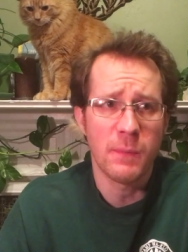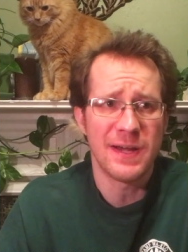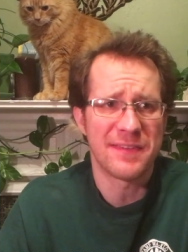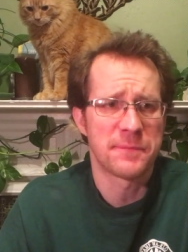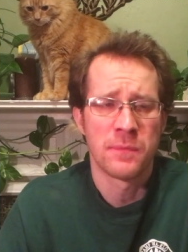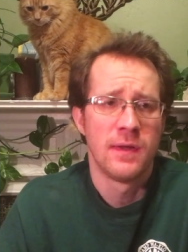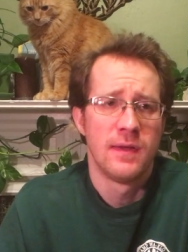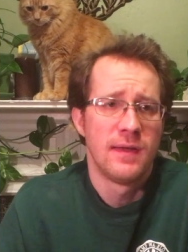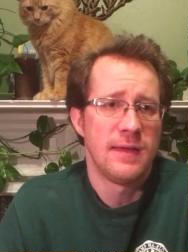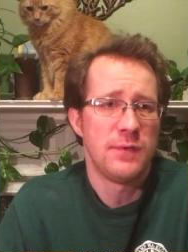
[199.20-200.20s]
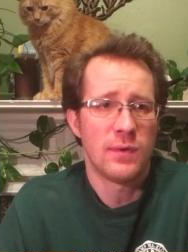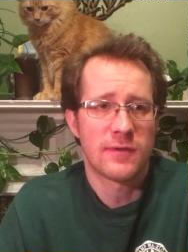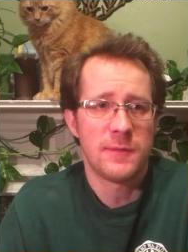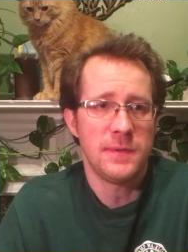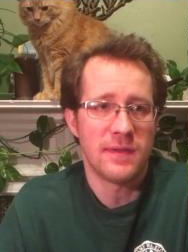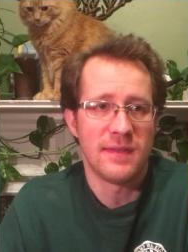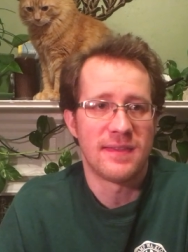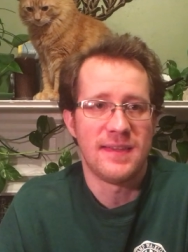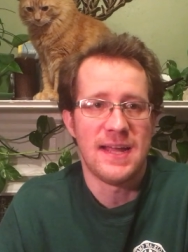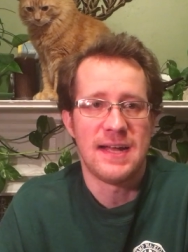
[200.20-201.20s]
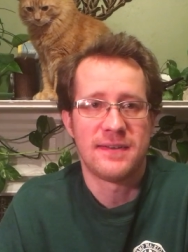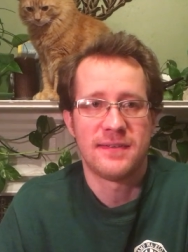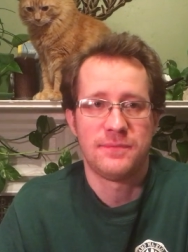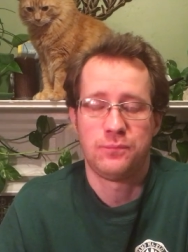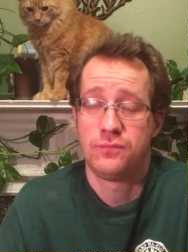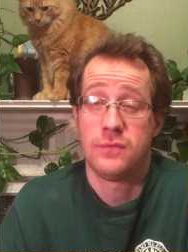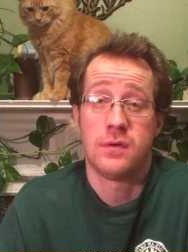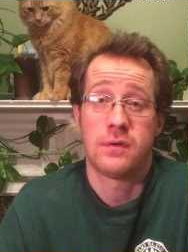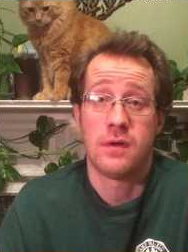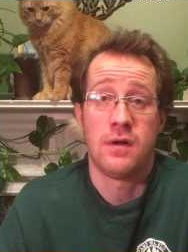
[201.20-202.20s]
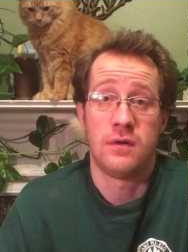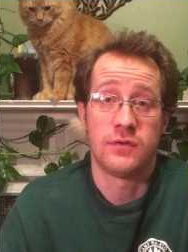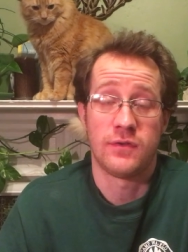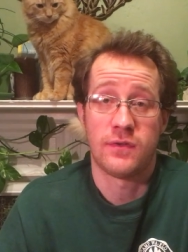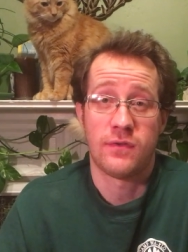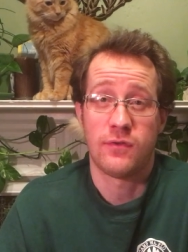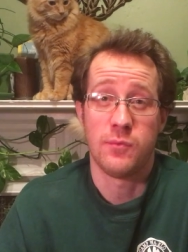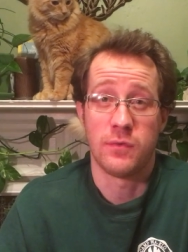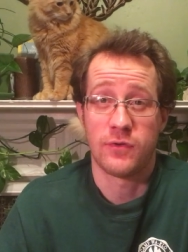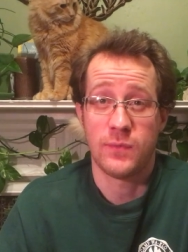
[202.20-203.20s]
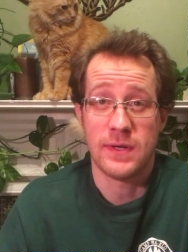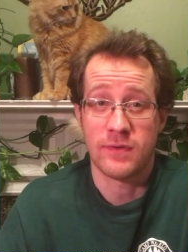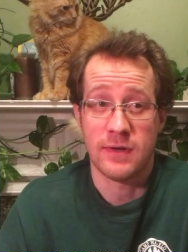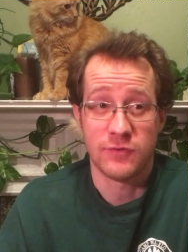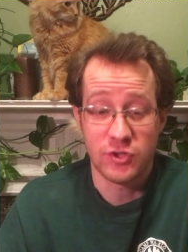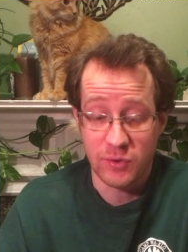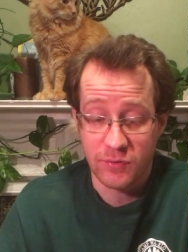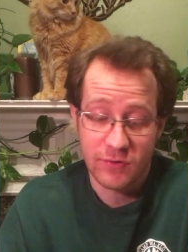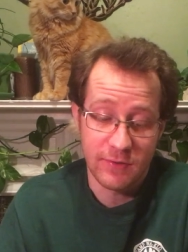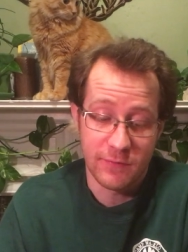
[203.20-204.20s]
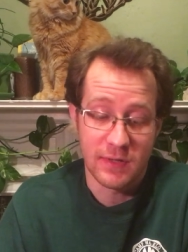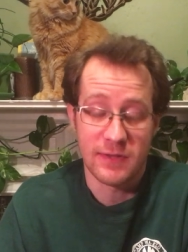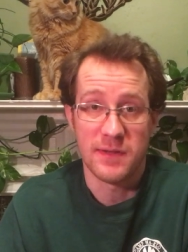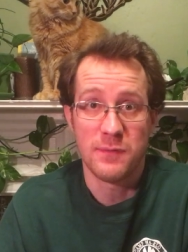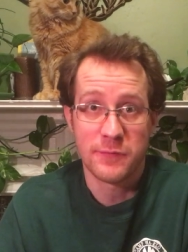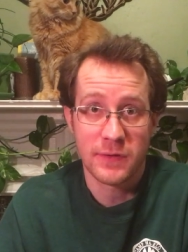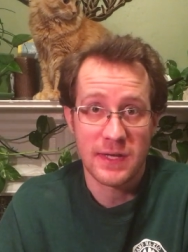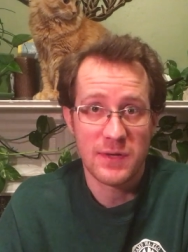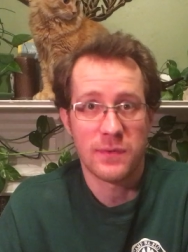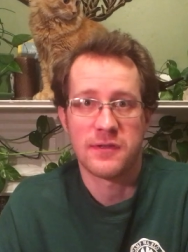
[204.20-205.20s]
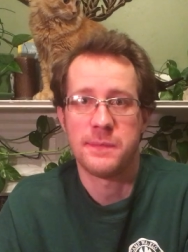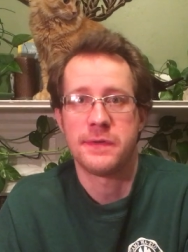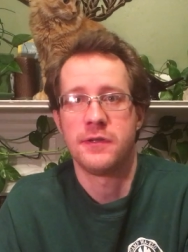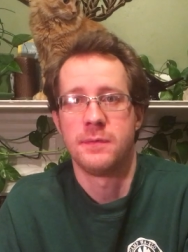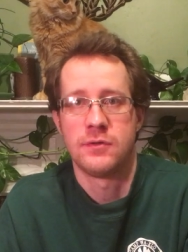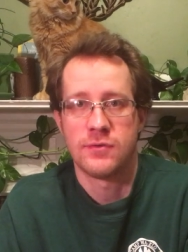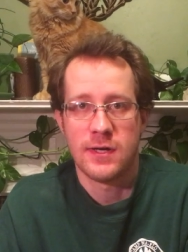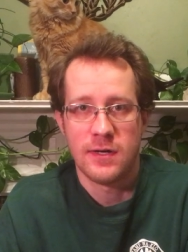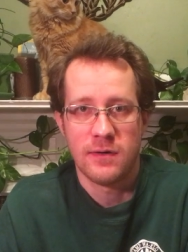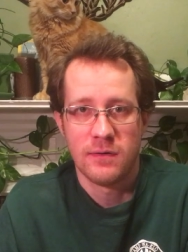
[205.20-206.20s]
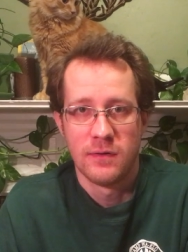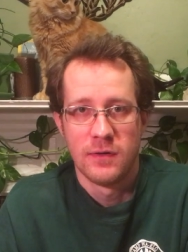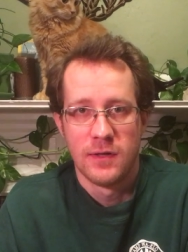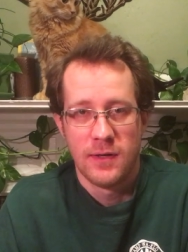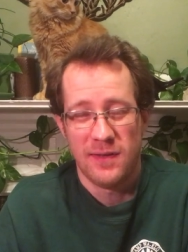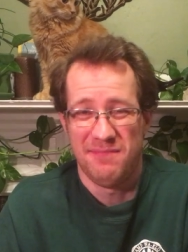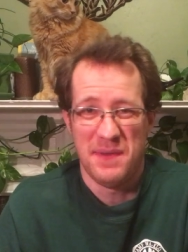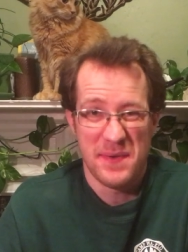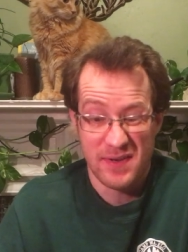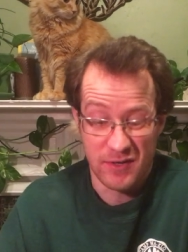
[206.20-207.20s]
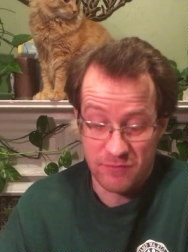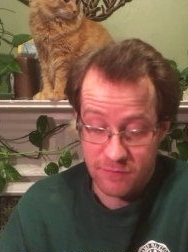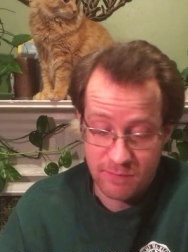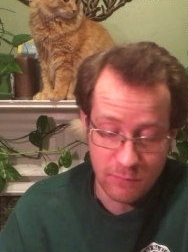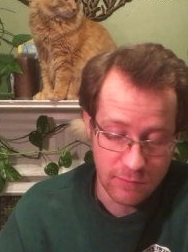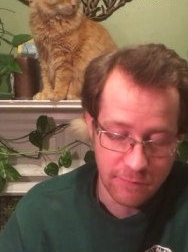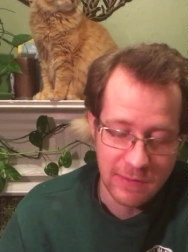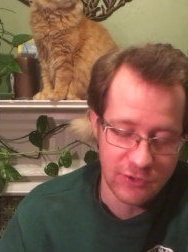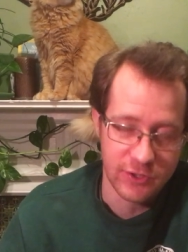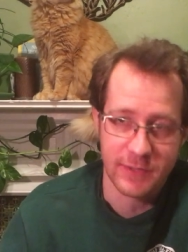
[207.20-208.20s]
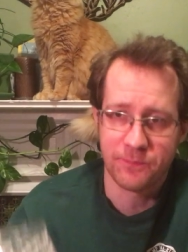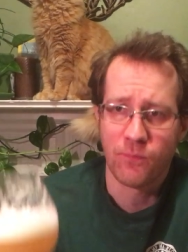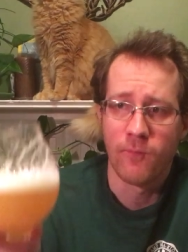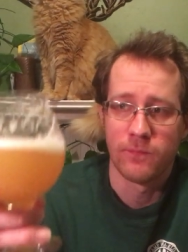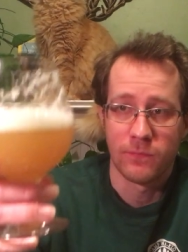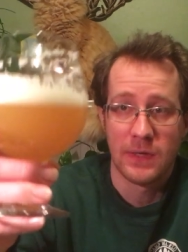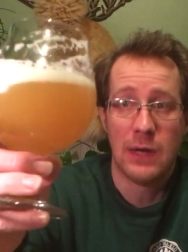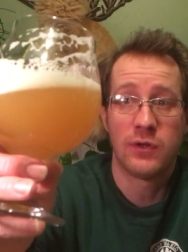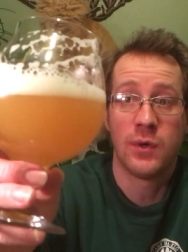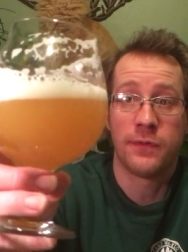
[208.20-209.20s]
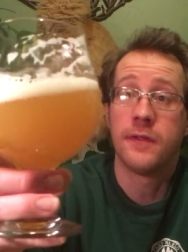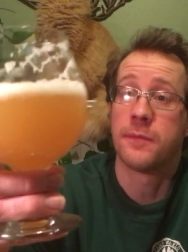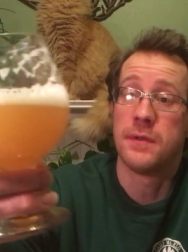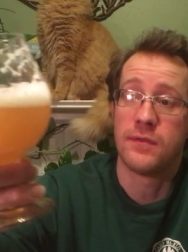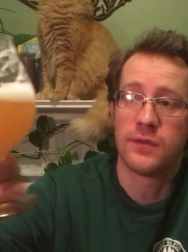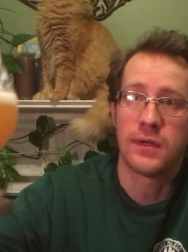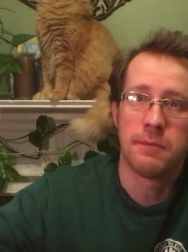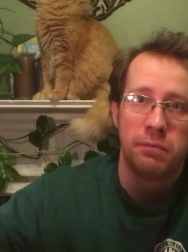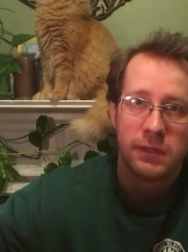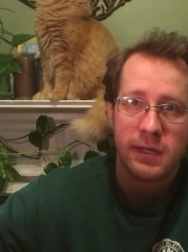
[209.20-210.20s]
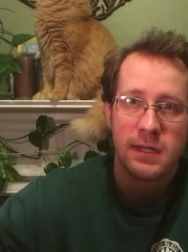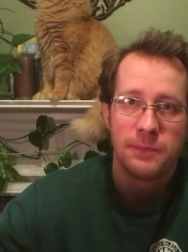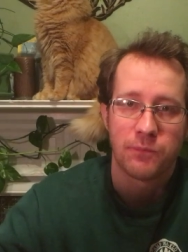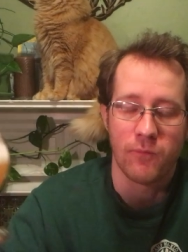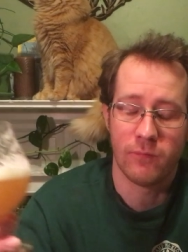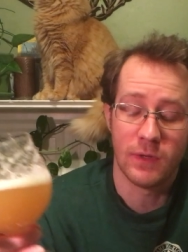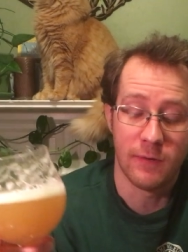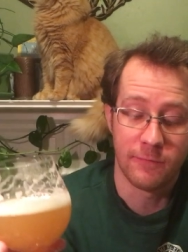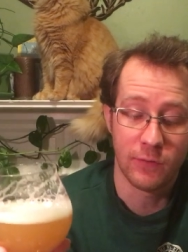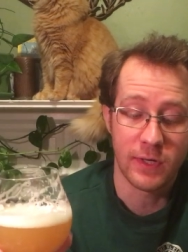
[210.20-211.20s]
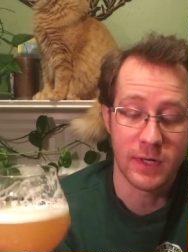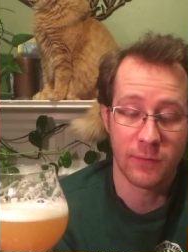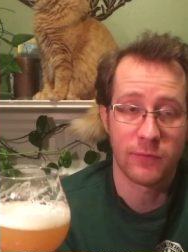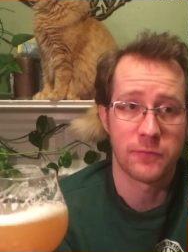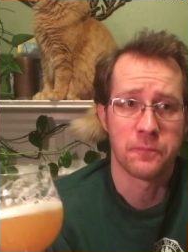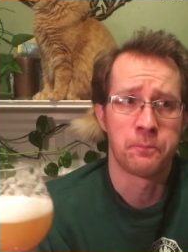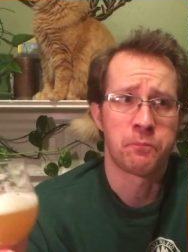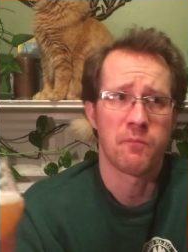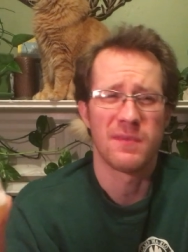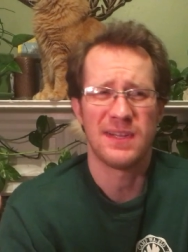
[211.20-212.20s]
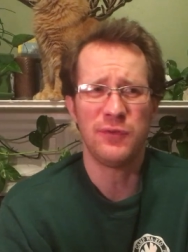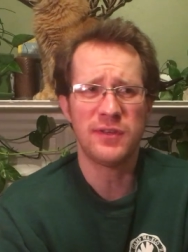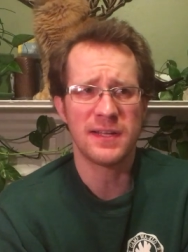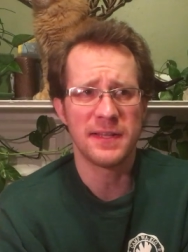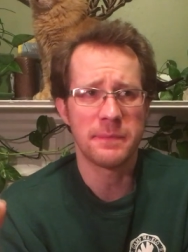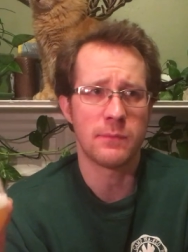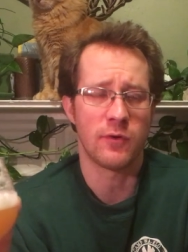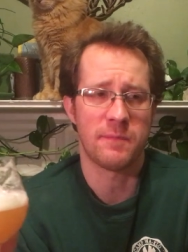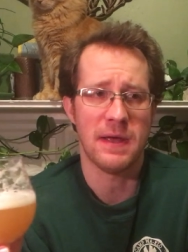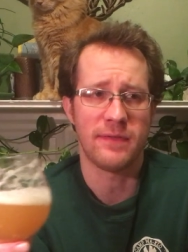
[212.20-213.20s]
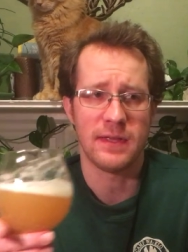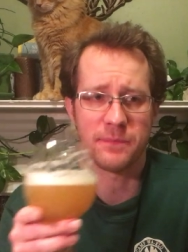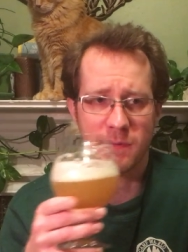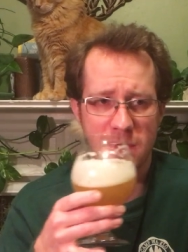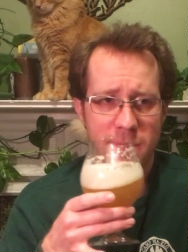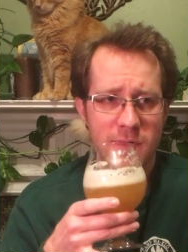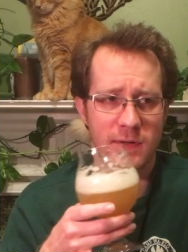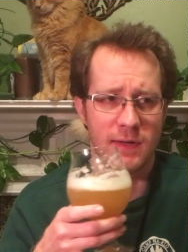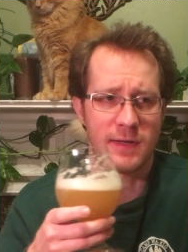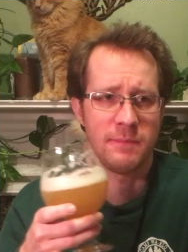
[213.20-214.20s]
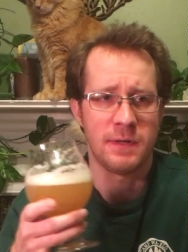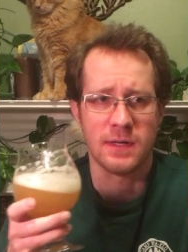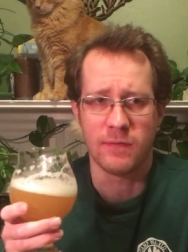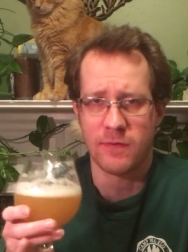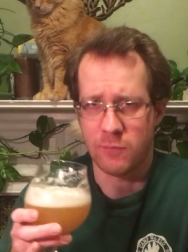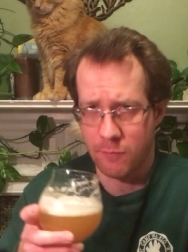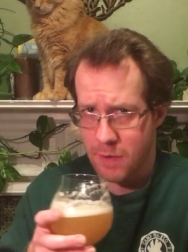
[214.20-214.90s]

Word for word: But it's if you want something that's, that's not all just super sweet soft juice, if you're not in the mood for that, you want something a little bit drier, and maybe a touch ref more refreshing. I would go with this, but you still get plenty of fruity notes. Now it's getting a little bit more spicy. Maybe I, I can pick out some more